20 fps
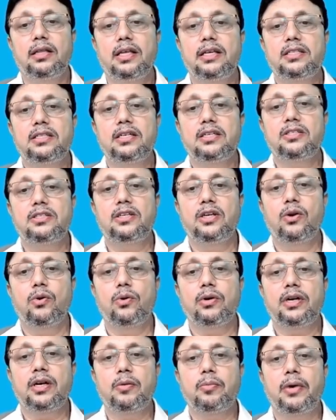This is
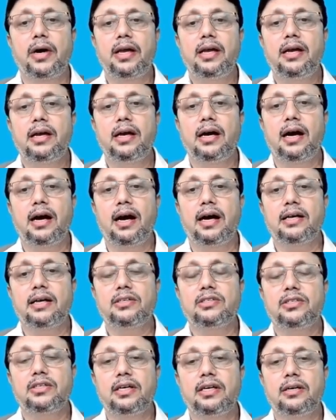denoted by
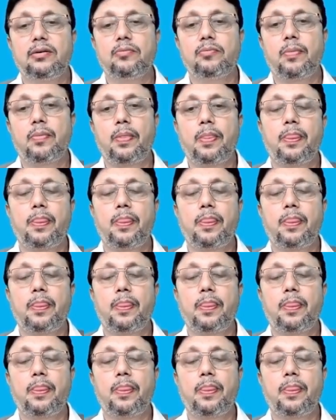IC.